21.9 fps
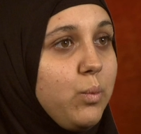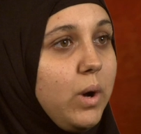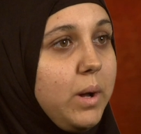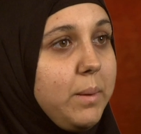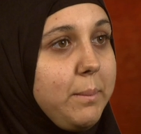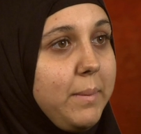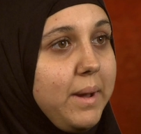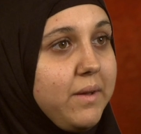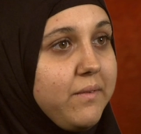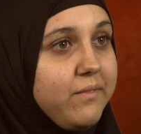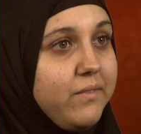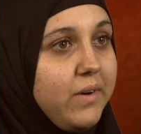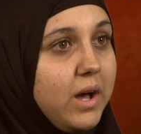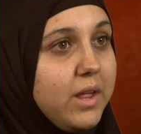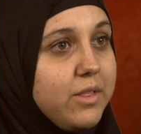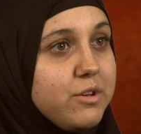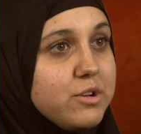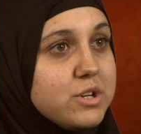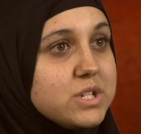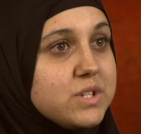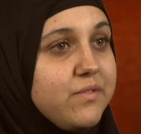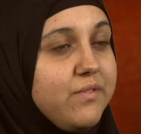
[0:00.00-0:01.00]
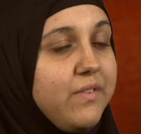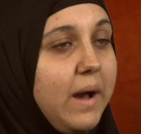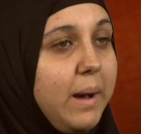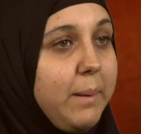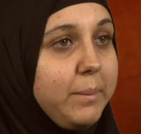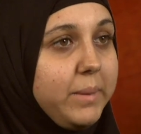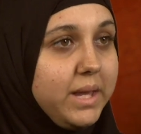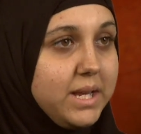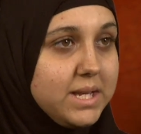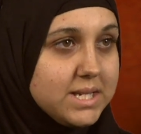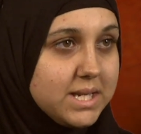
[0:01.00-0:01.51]
what my father's
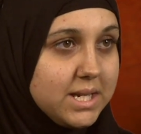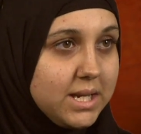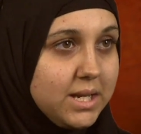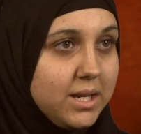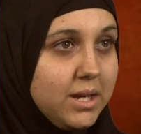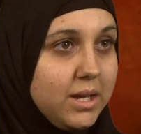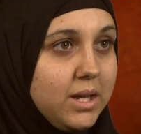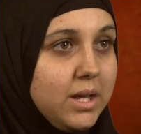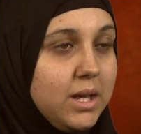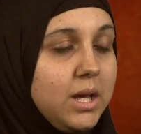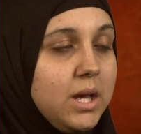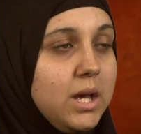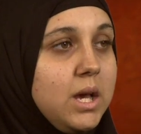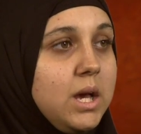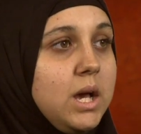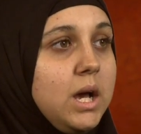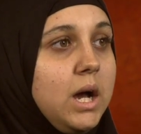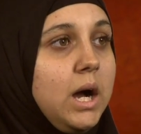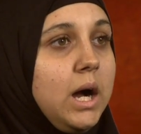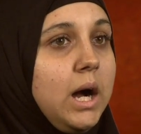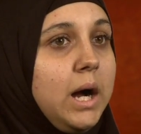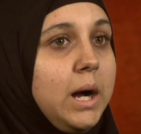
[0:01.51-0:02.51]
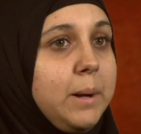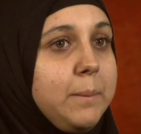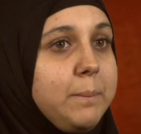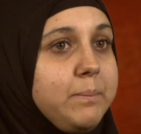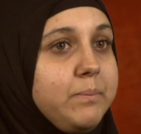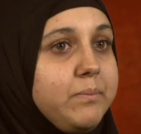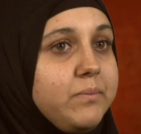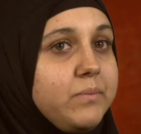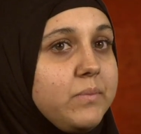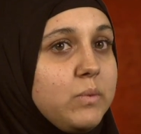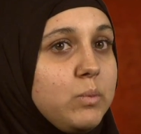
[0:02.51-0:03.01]
family did,
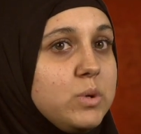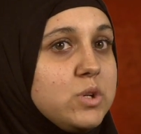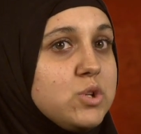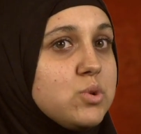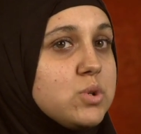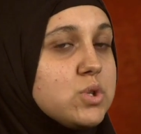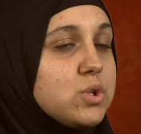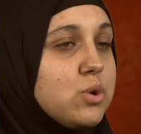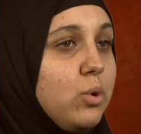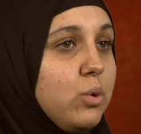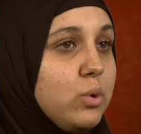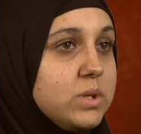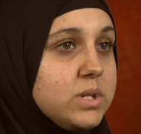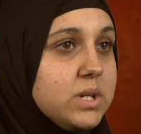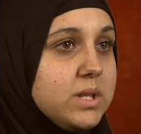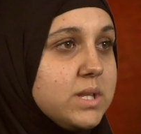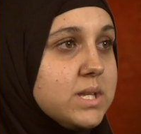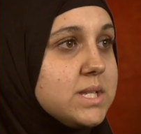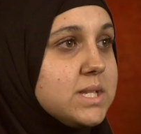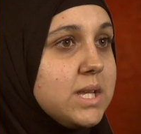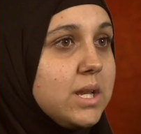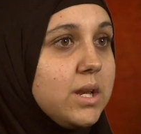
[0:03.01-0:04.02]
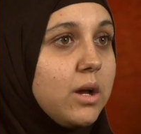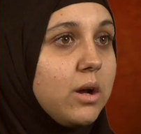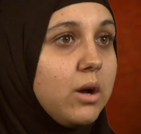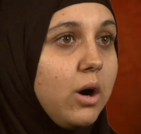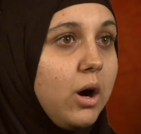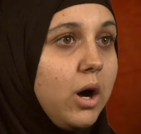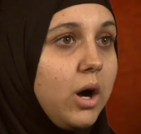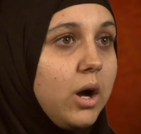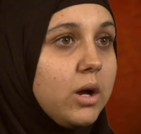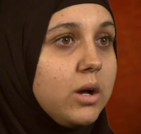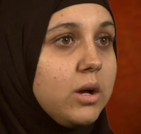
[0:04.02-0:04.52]
which was go to the
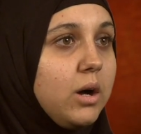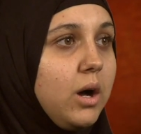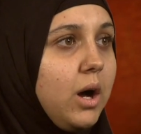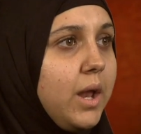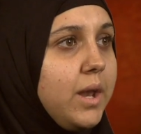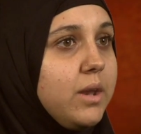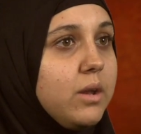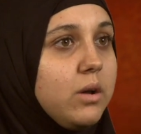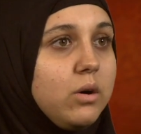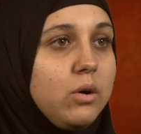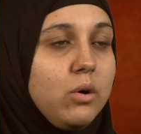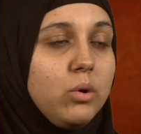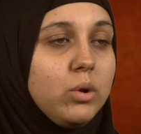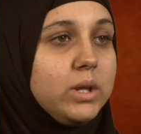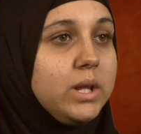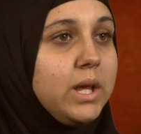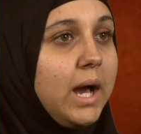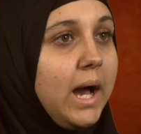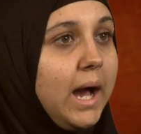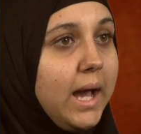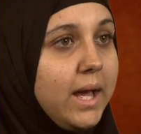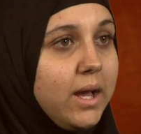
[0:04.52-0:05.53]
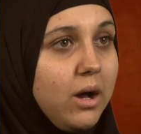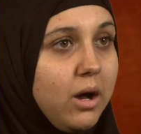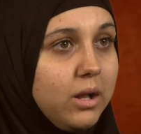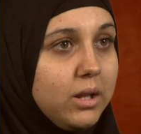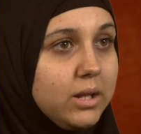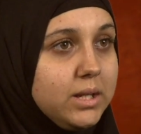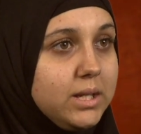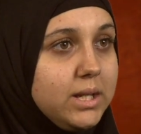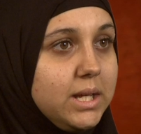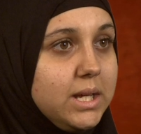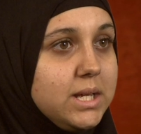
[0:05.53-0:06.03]
synagogue on only high
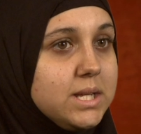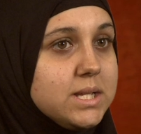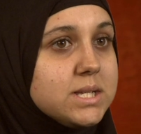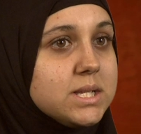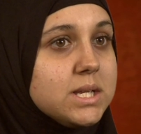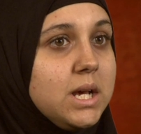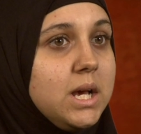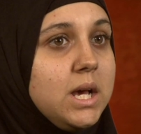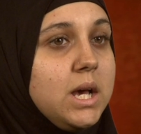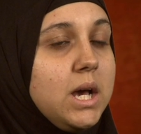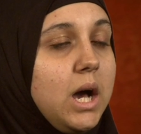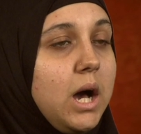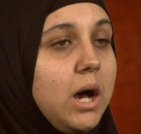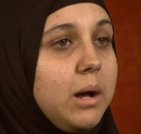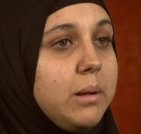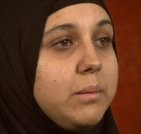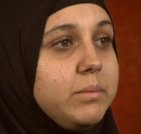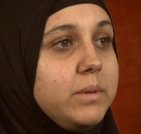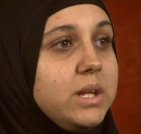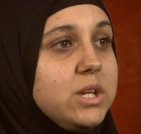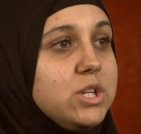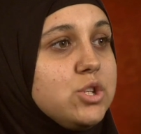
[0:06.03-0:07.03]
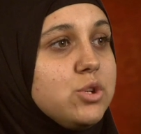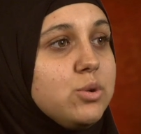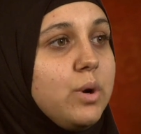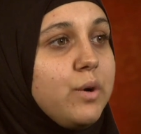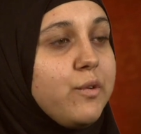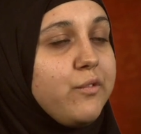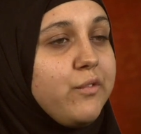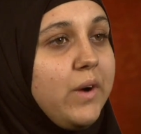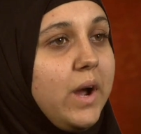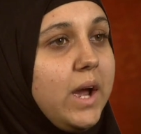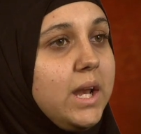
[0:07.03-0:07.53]
holidays. They do
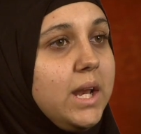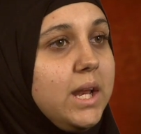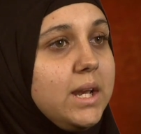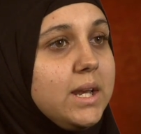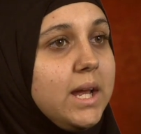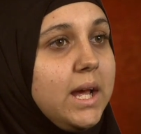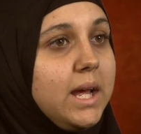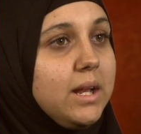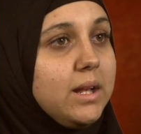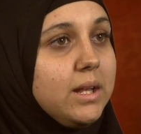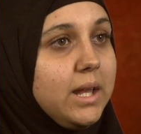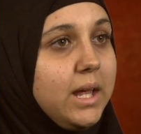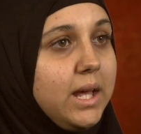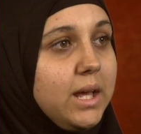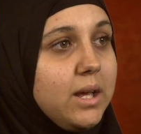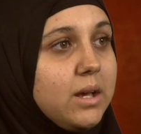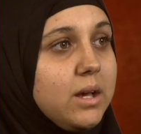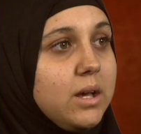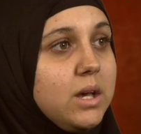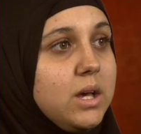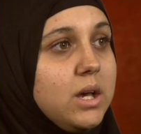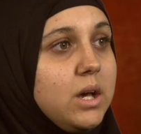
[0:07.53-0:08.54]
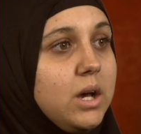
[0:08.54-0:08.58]
a Friday night, like